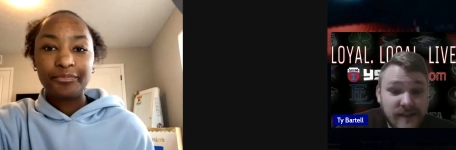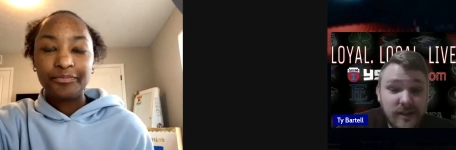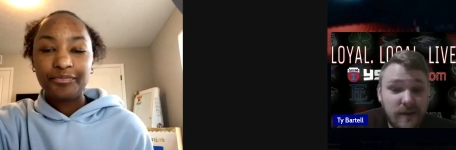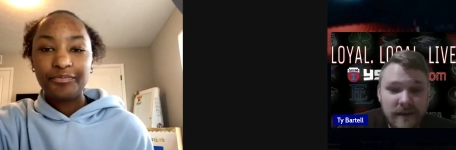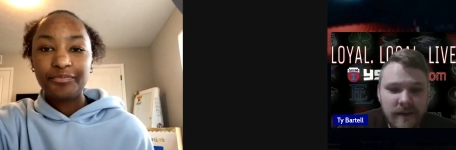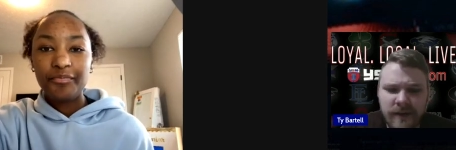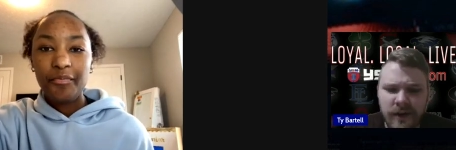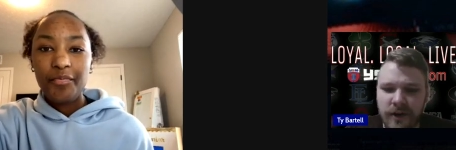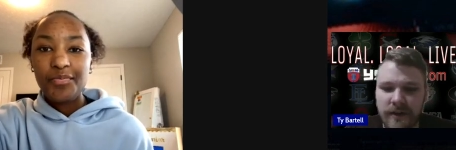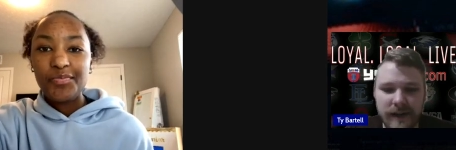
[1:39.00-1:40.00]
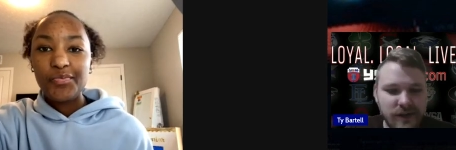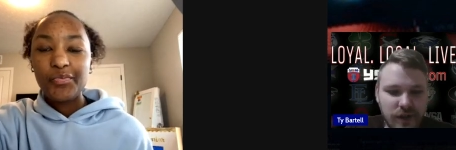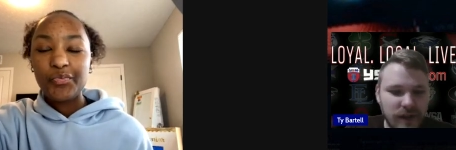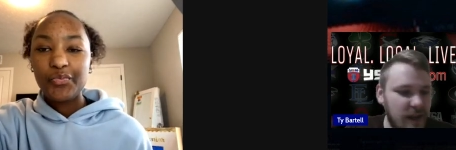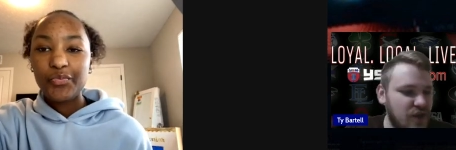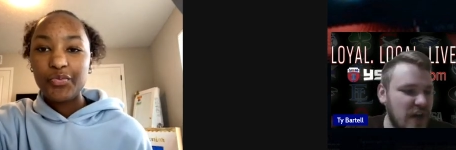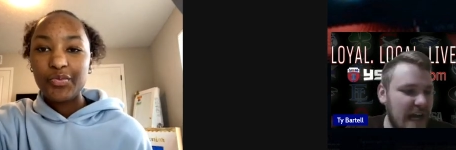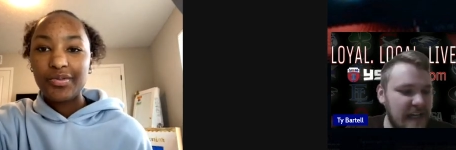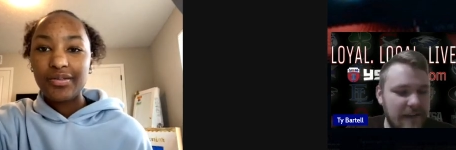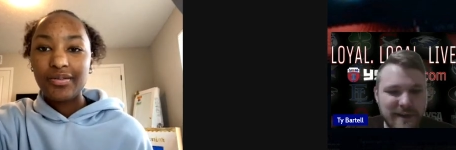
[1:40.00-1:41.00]
Speaker 1: too, in, in the early years, they, they
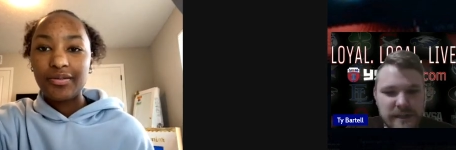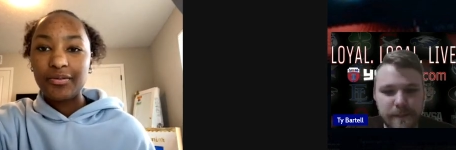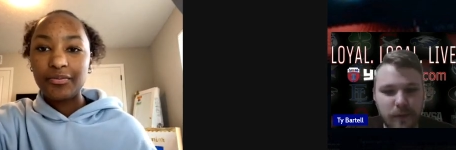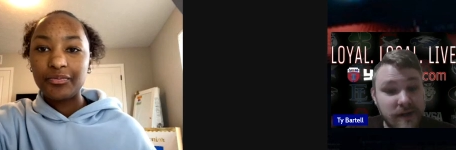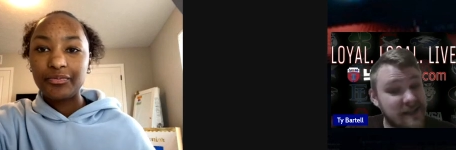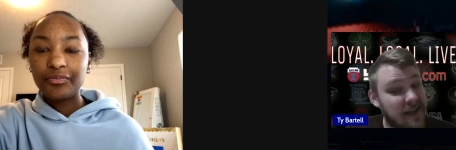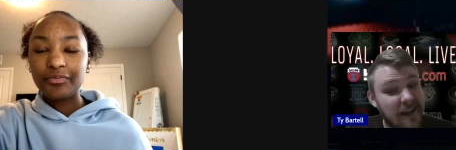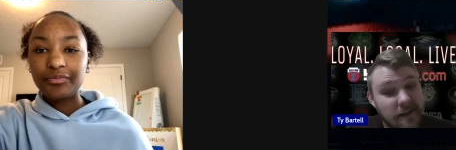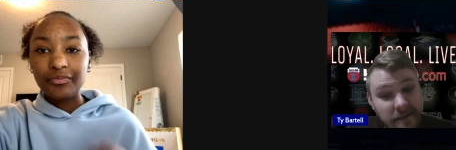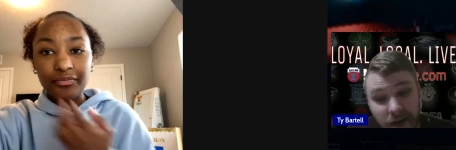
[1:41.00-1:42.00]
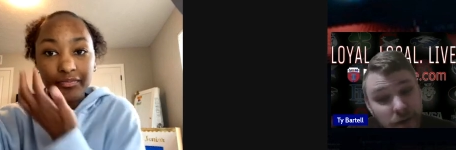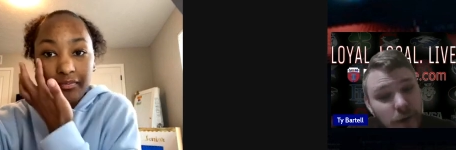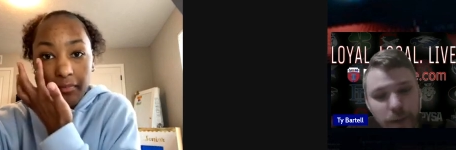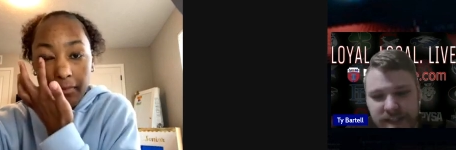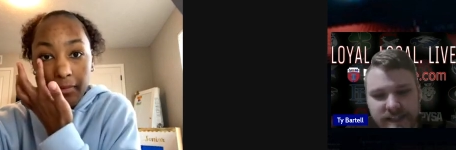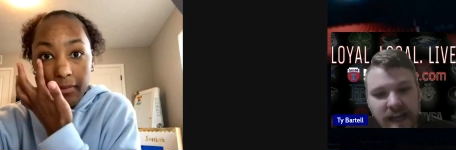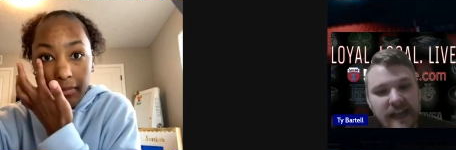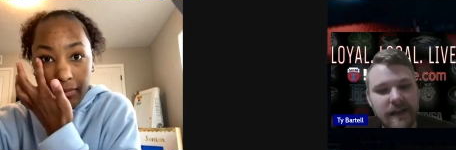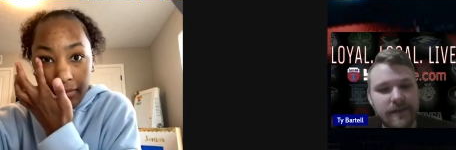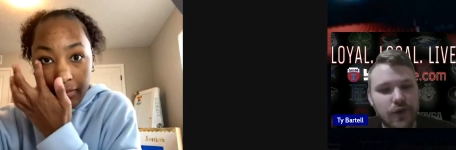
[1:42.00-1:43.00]
try different sports. They don't always
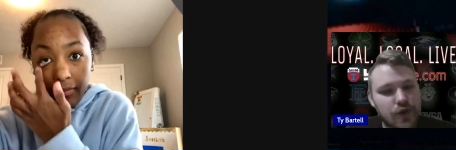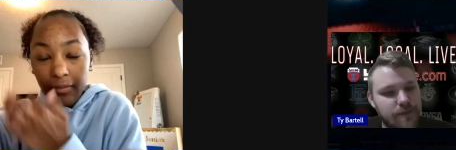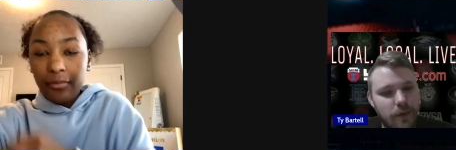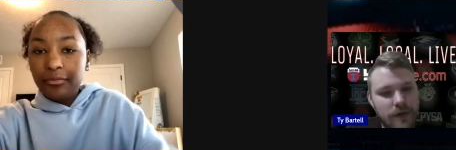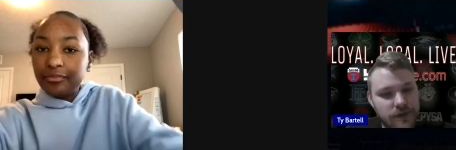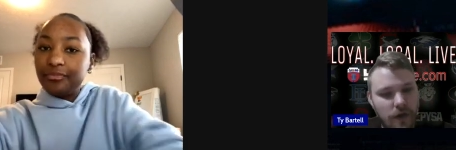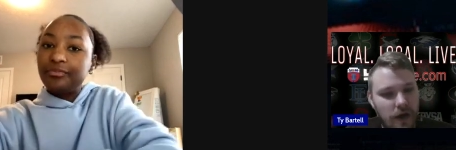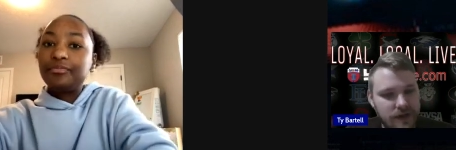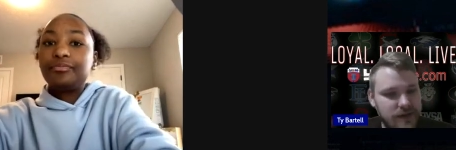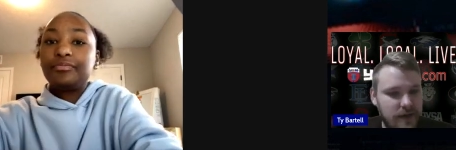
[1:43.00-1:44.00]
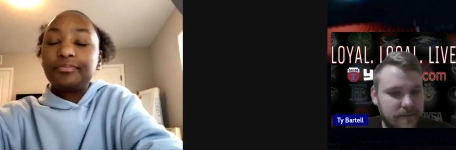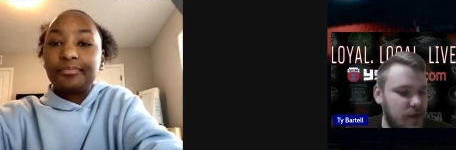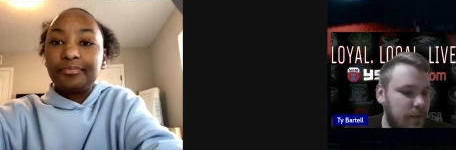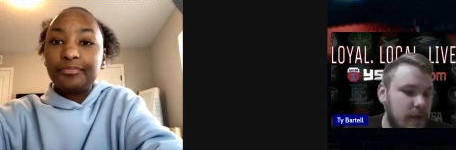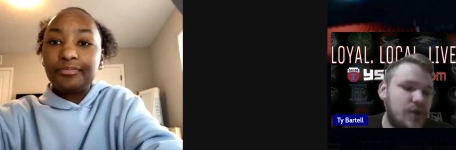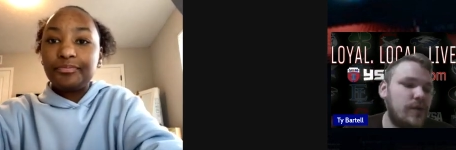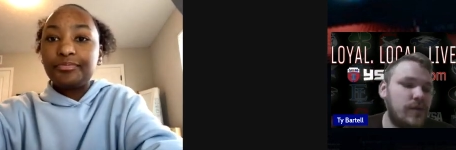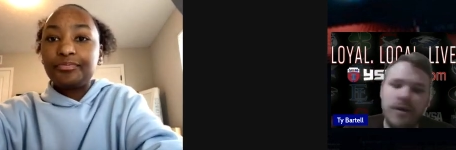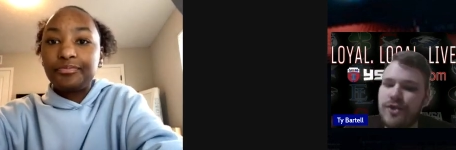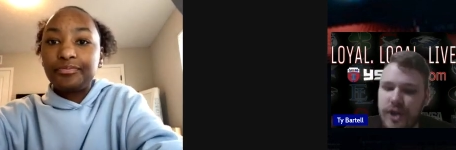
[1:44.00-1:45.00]
stay in those sports long term too. But you
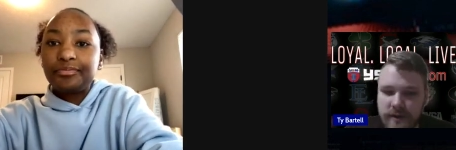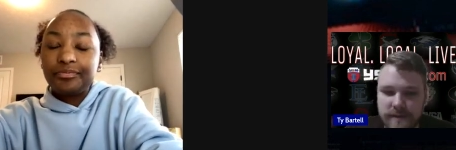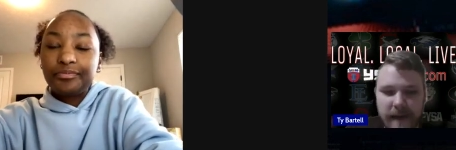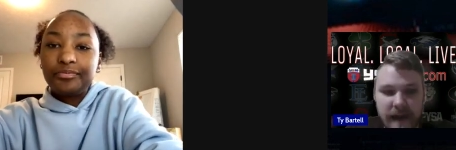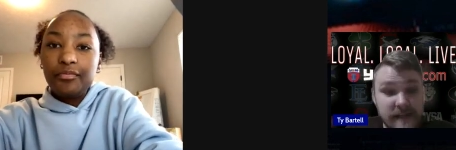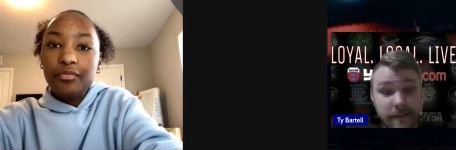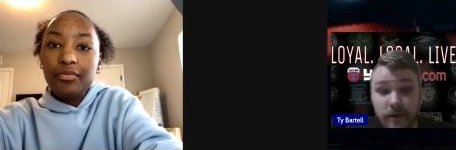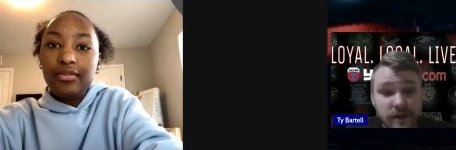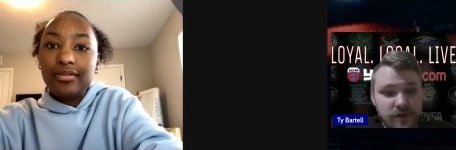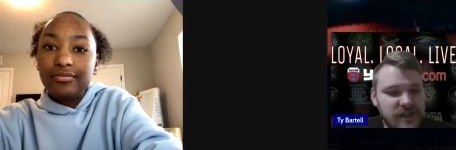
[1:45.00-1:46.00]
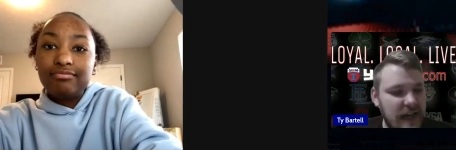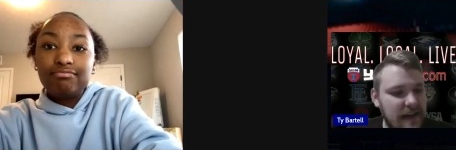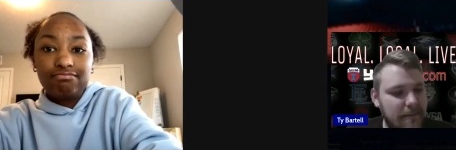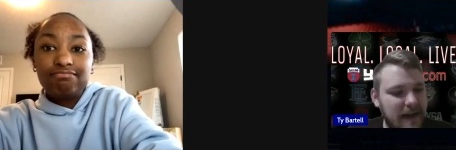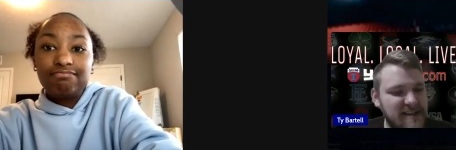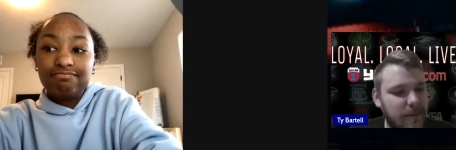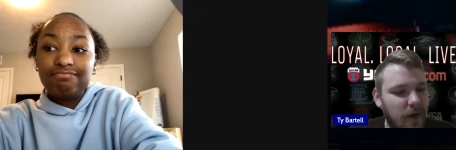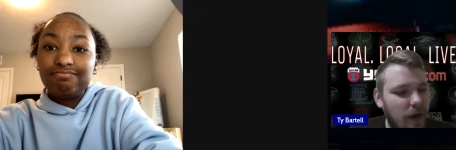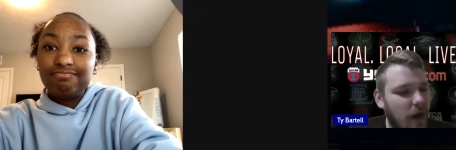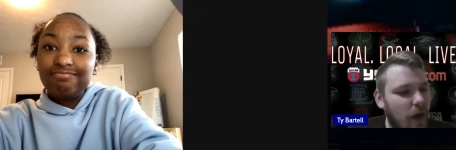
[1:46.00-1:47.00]
you chose basketball and you stayed in
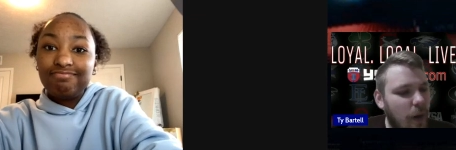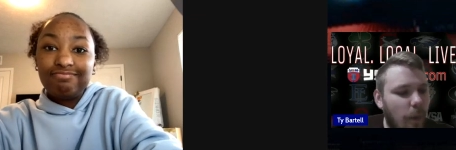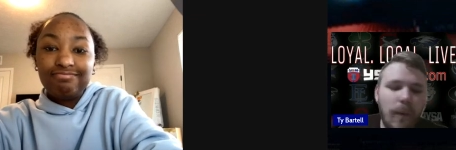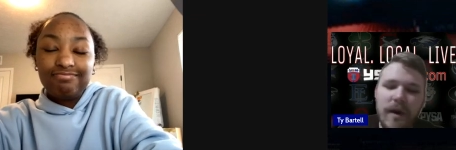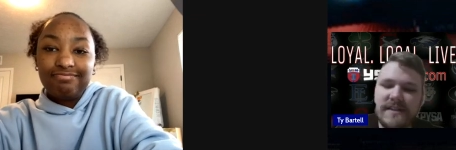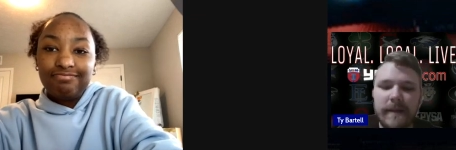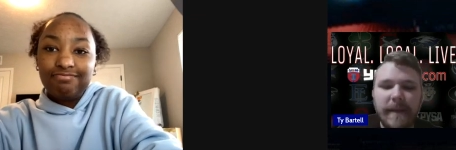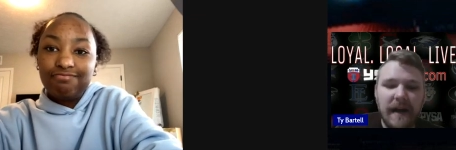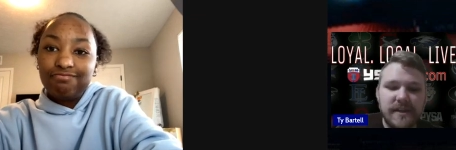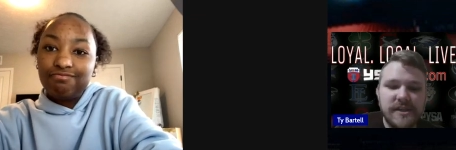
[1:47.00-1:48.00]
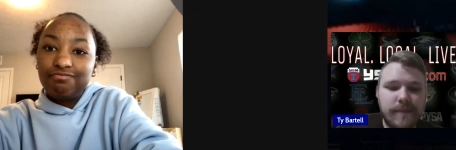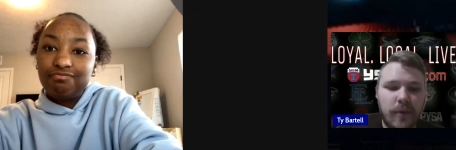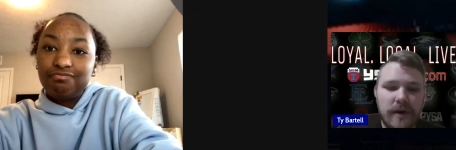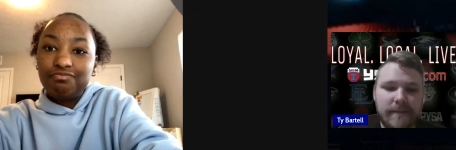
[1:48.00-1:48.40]
basketball. What was it about the sport of